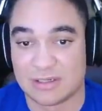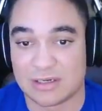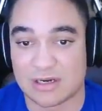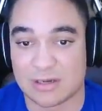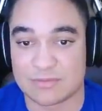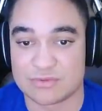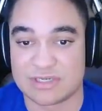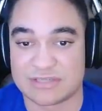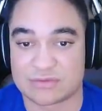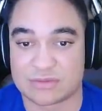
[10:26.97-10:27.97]

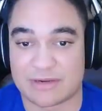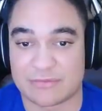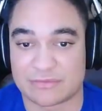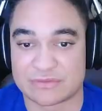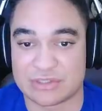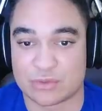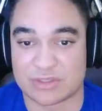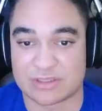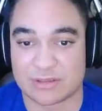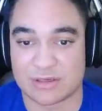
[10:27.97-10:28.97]
Let's kind of see a
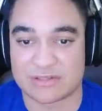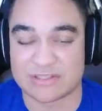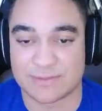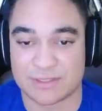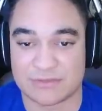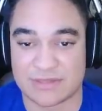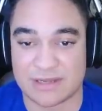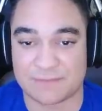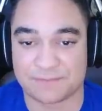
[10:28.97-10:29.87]
quick display of that.